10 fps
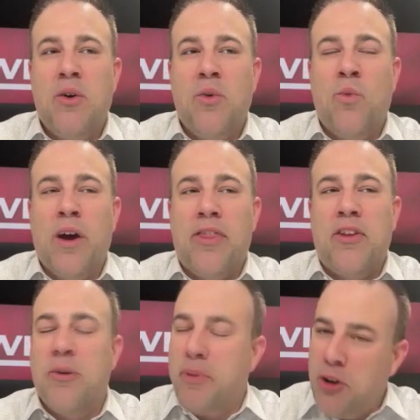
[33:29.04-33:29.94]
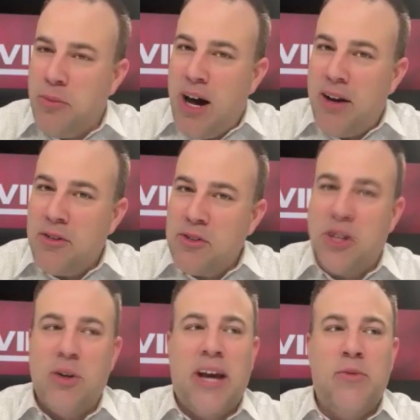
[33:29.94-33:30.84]
with computer models
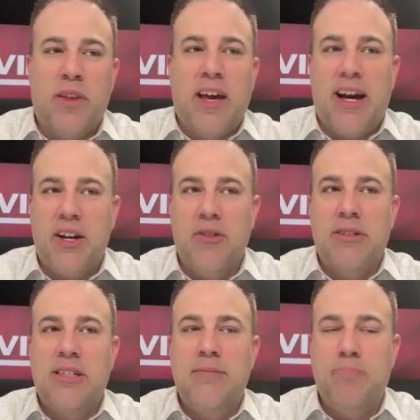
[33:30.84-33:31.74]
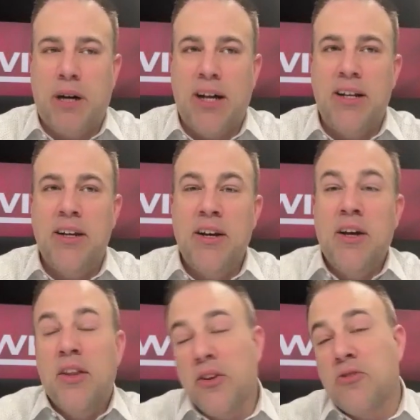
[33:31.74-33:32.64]
and with accuracy, but
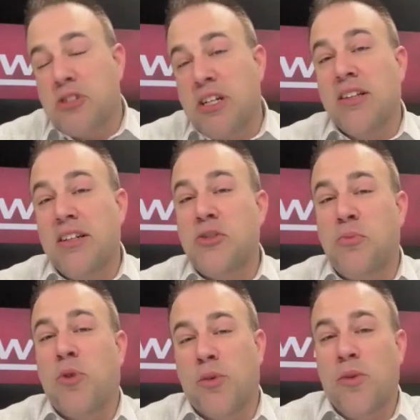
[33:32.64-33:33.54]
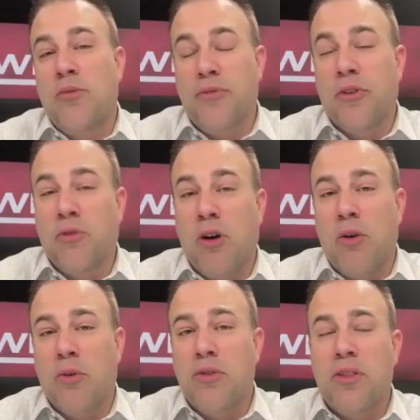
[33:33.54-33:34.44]
there still is more room for
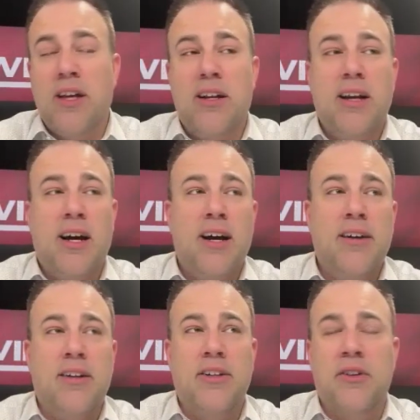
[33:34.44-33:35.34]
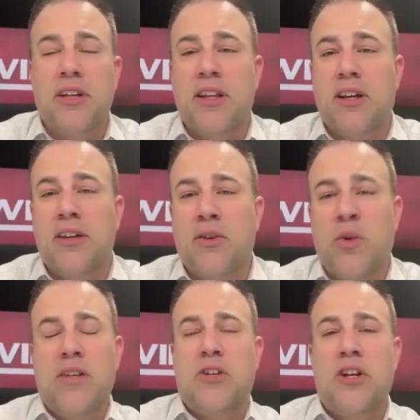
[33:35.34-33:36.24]
growth. And clearly the
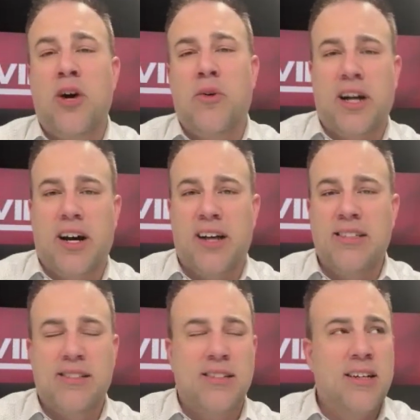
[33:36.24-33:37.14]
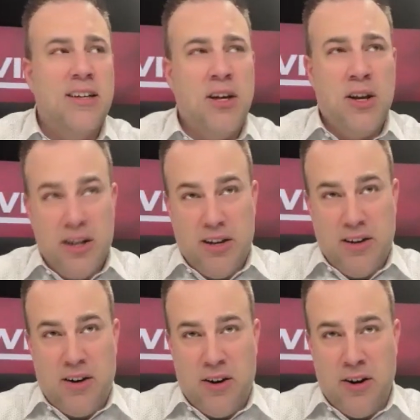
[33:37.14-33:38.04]
recent NOAA cuts
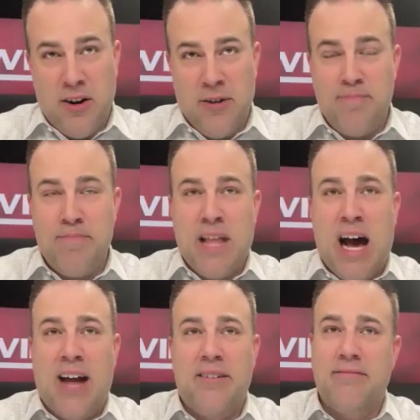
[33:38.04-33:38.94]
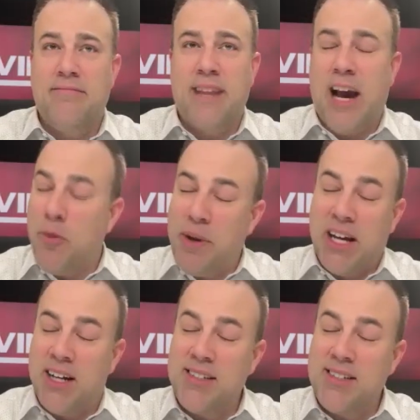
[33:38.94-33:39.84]
are not helping
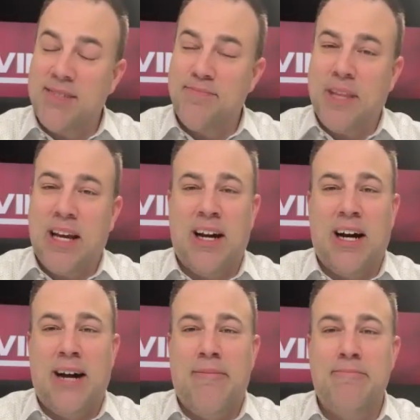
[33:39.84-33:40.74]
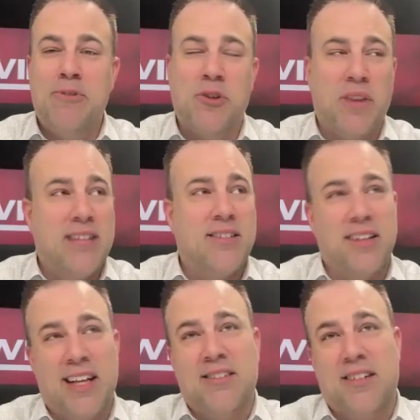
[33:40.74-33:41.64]
us. So
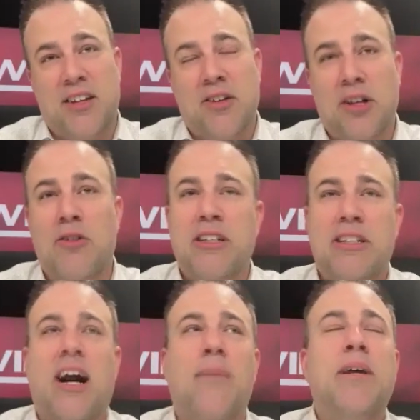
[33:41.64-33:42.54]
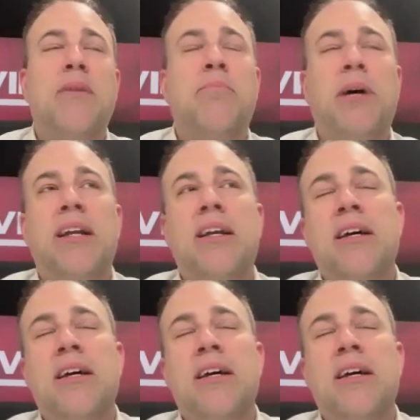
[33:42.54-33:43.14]
that's another loaded topic, but